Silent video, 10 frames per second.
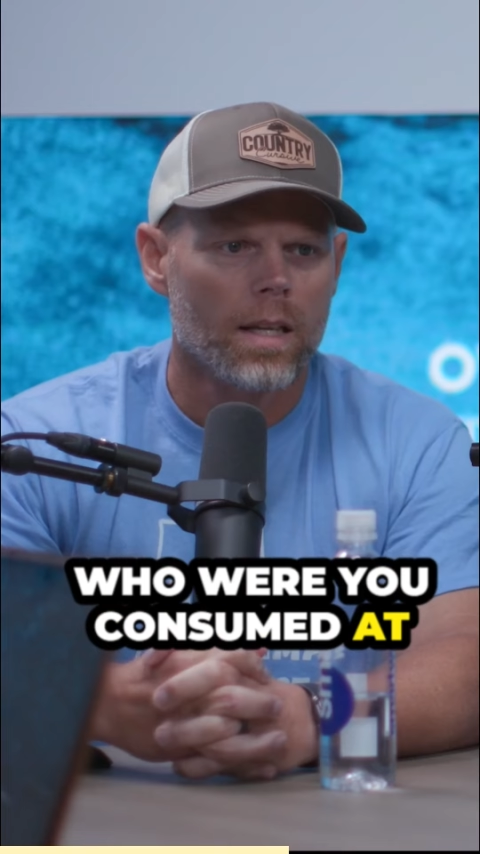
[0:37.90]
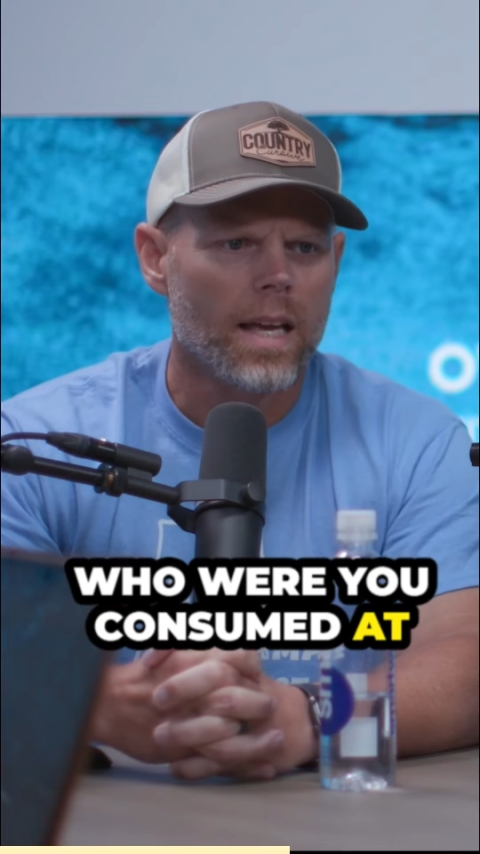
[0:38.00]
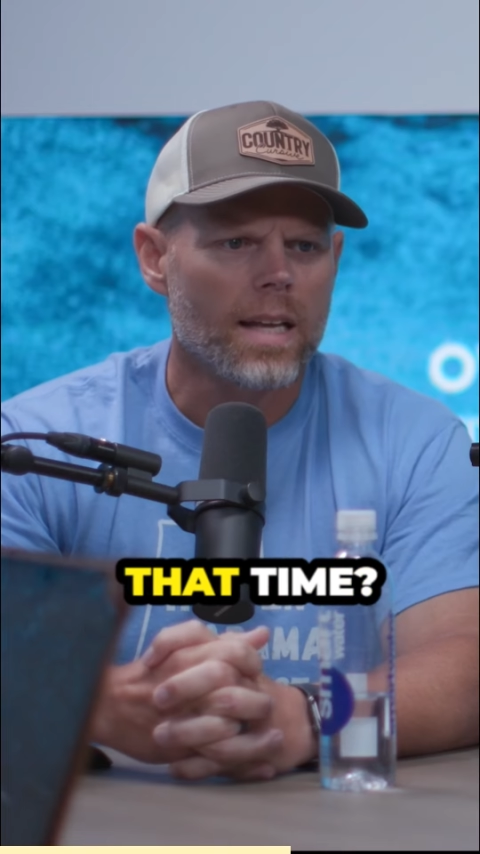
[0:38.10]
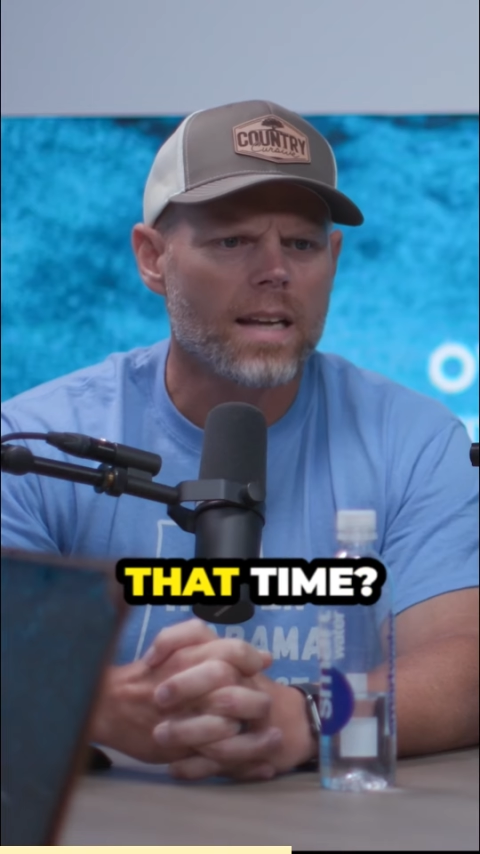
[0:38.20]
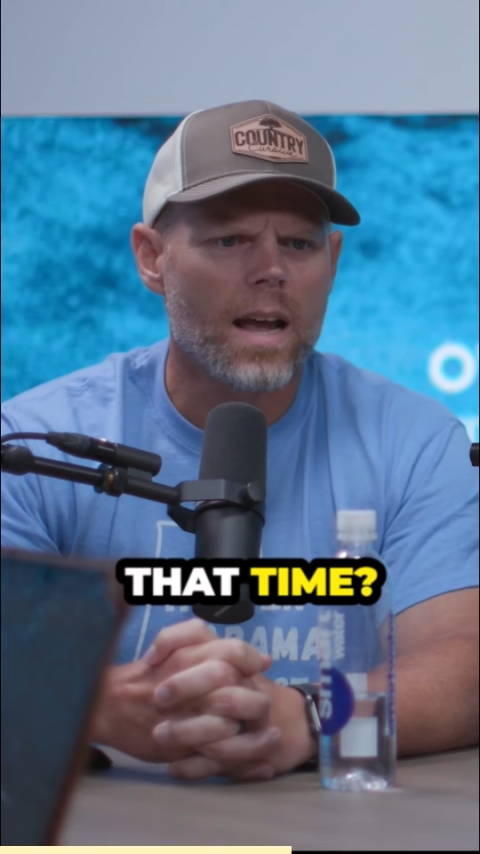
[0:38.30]
At
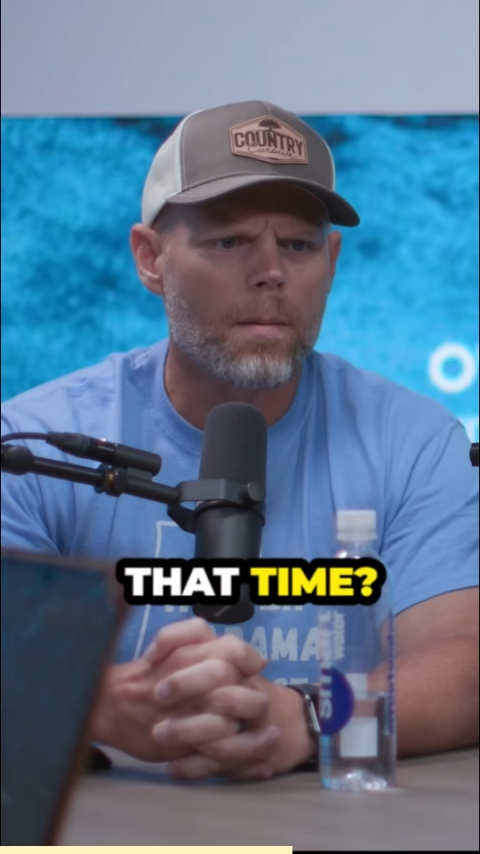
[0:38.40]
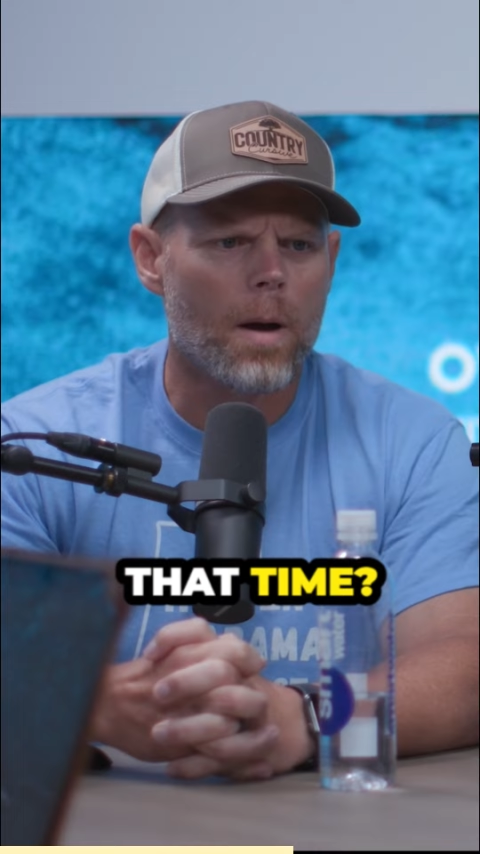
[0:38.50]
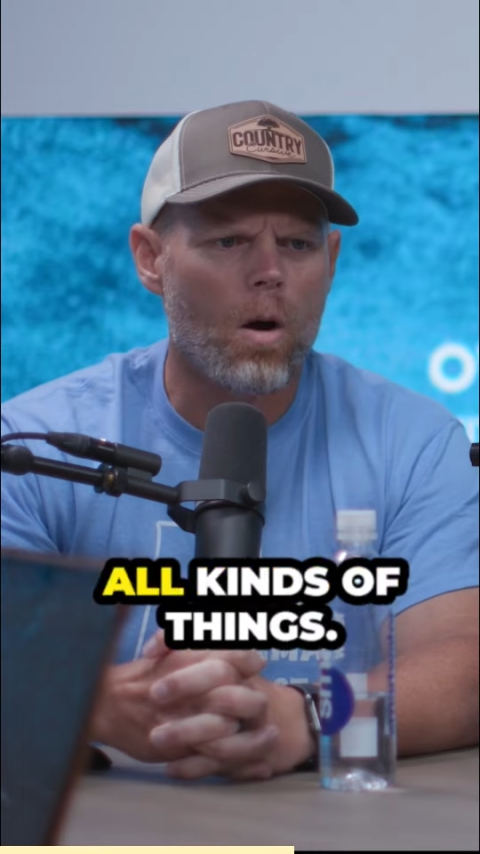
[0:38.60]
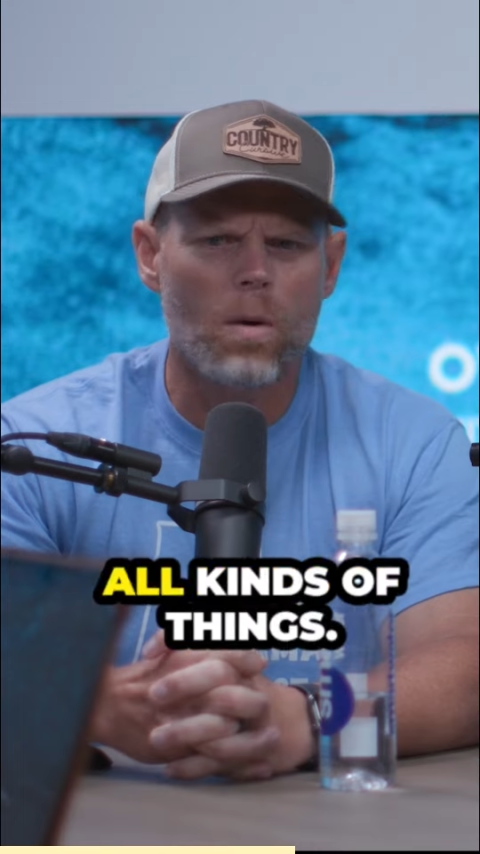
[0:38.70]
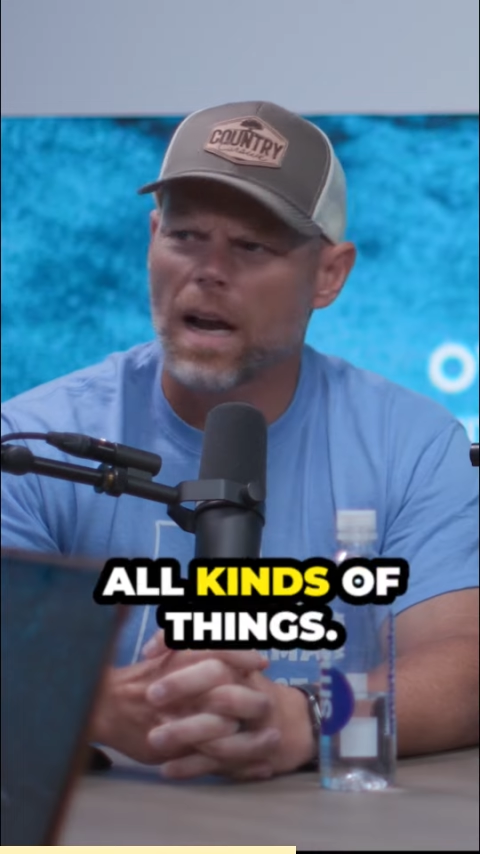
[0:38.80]
that time,
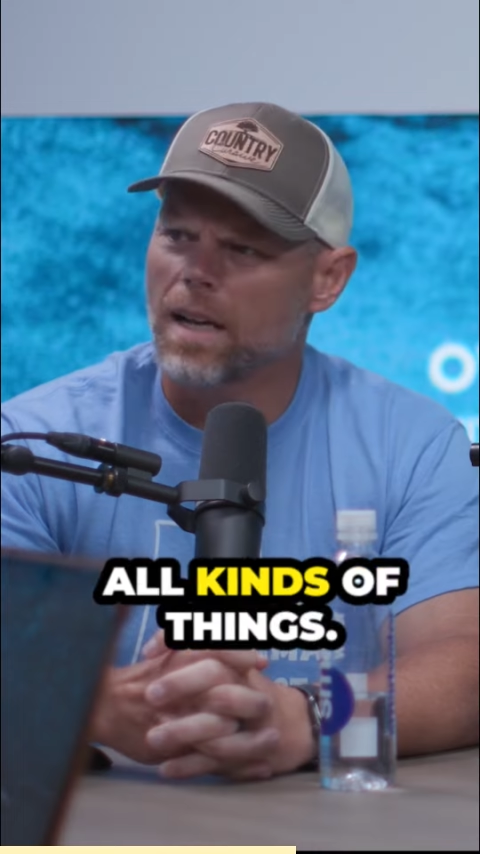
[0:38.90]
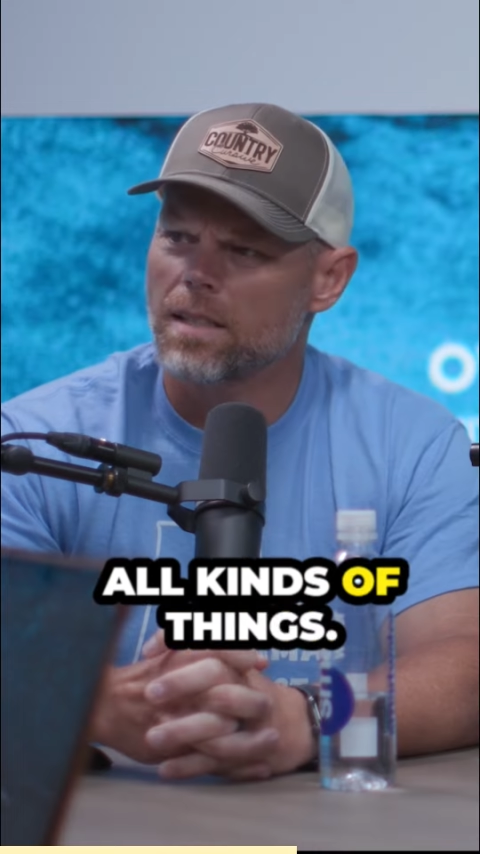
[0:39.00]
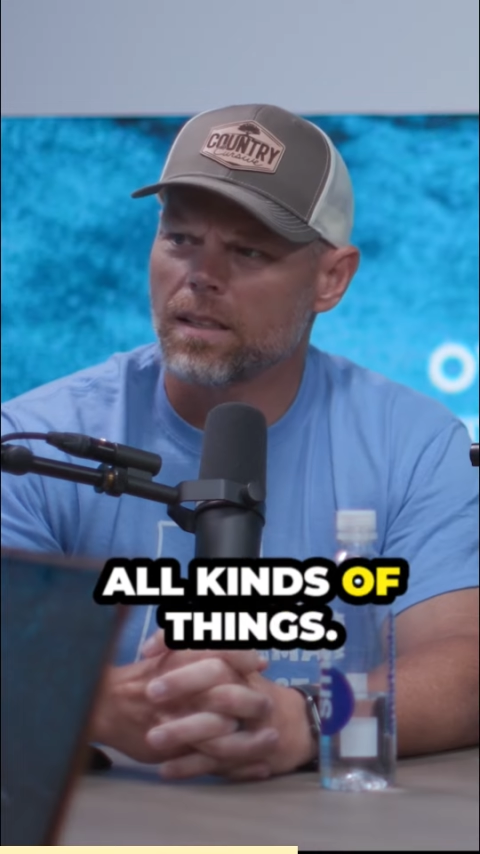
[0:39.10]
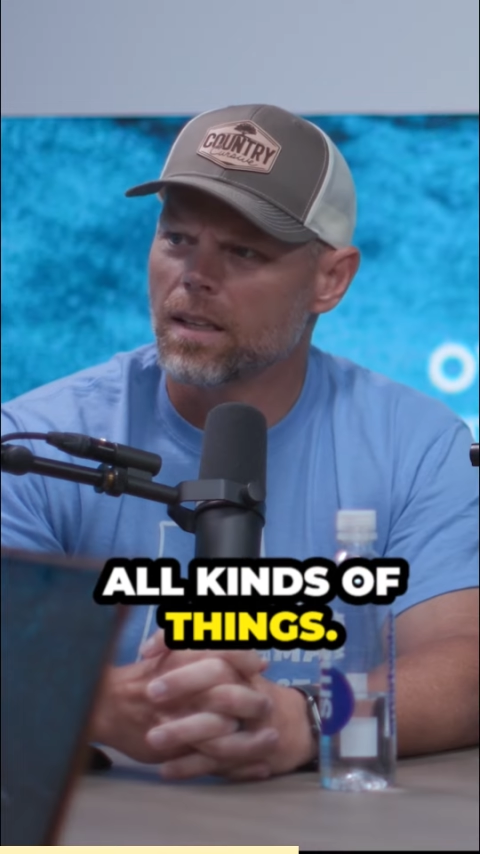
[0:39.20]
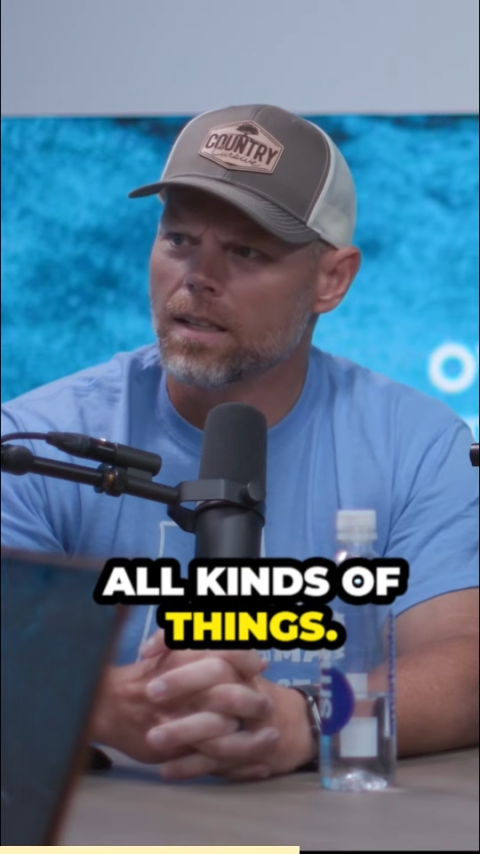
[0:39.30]
all
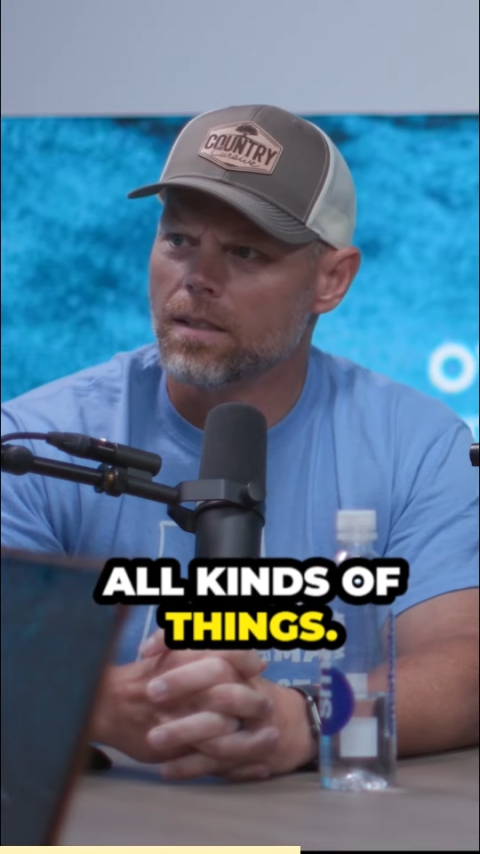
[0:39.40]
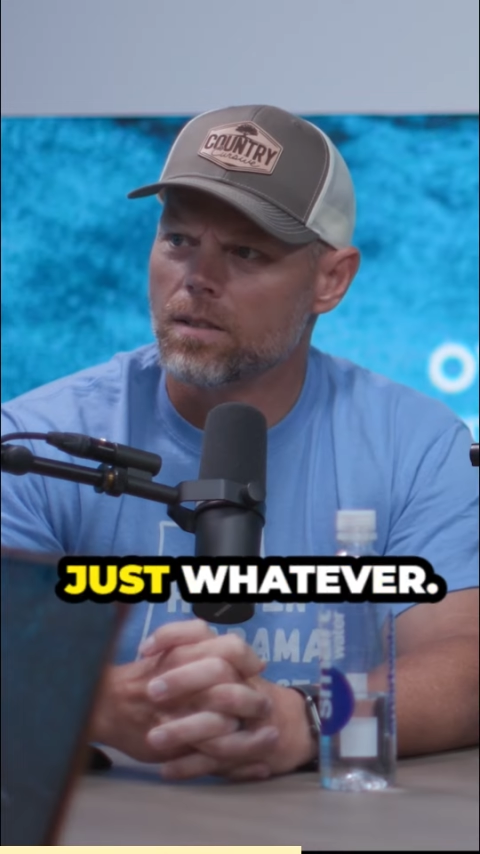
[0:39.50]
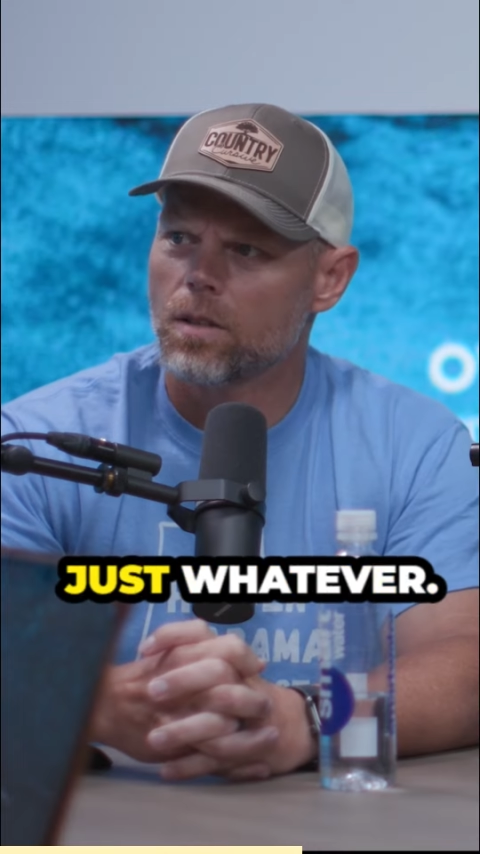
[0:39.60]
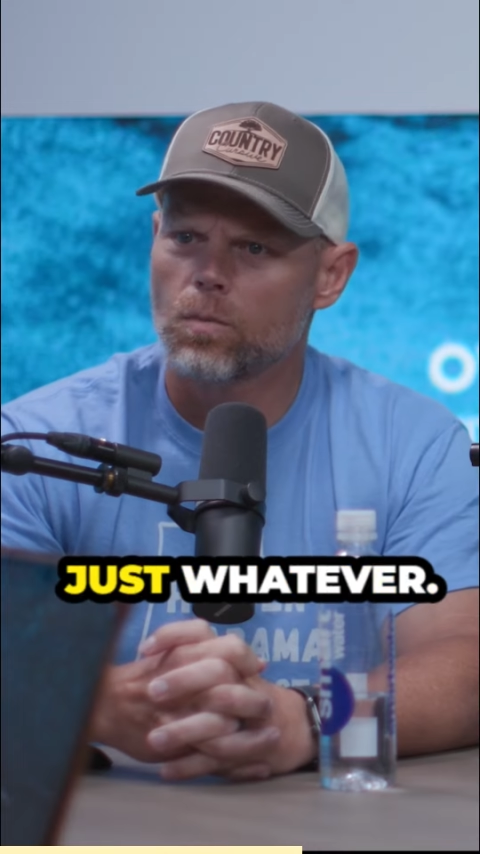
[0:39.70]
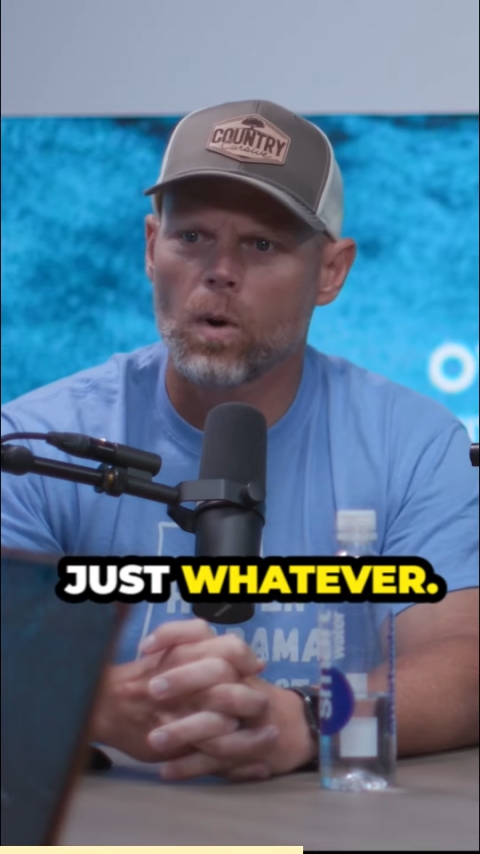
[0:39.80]
kinds of things,
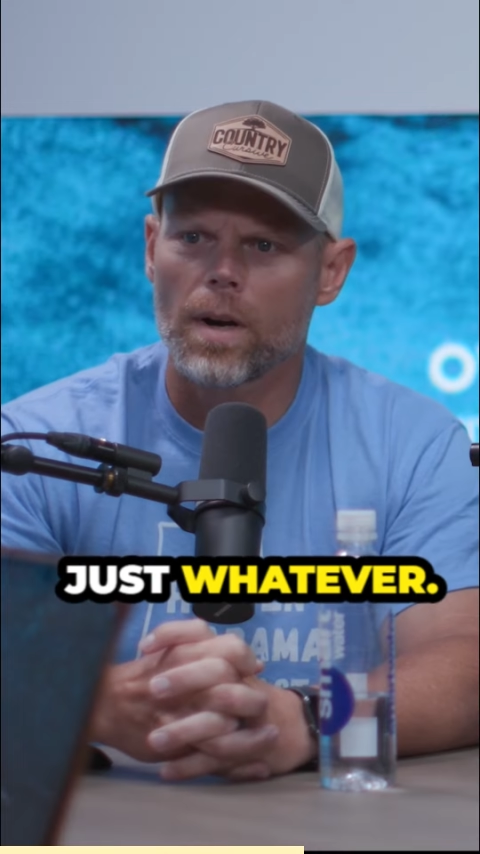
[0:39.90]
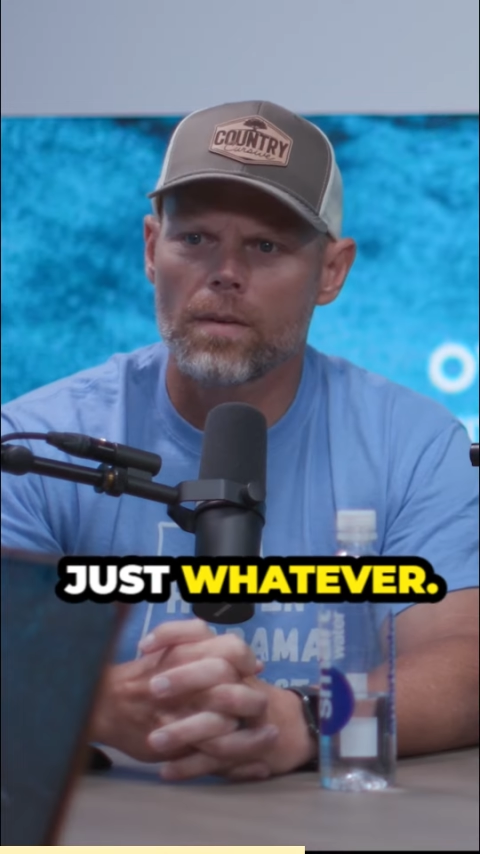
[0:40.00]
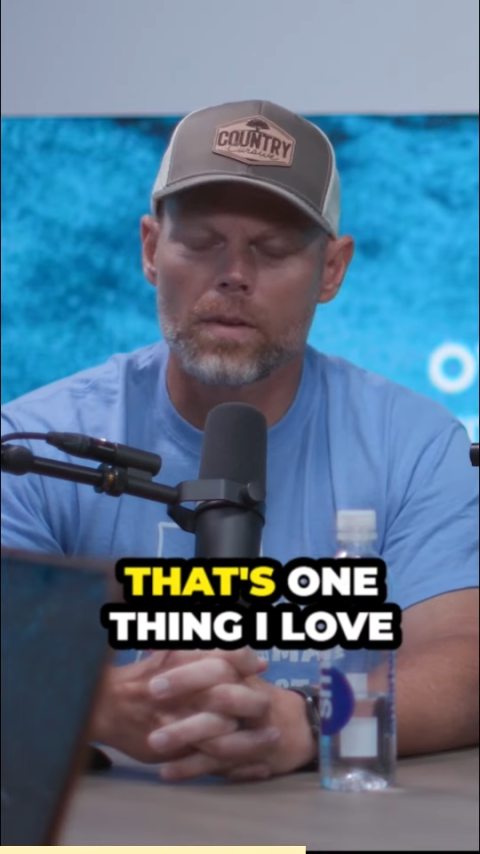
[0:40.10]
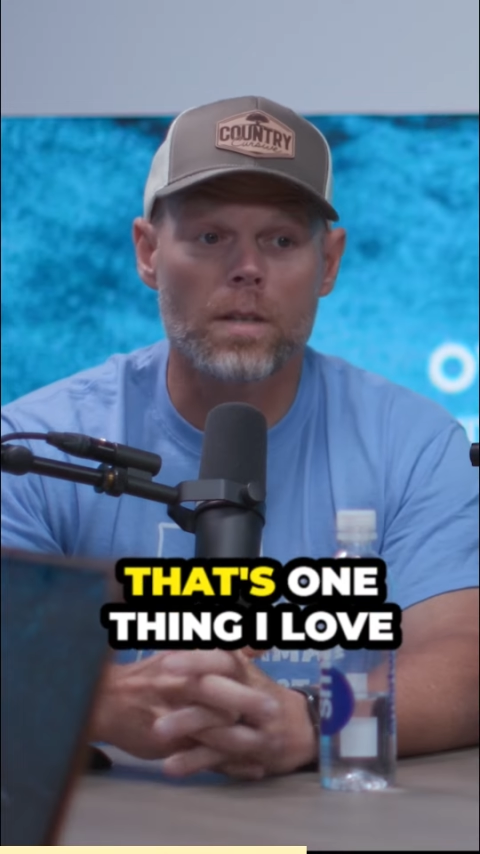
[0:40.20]
just whatever.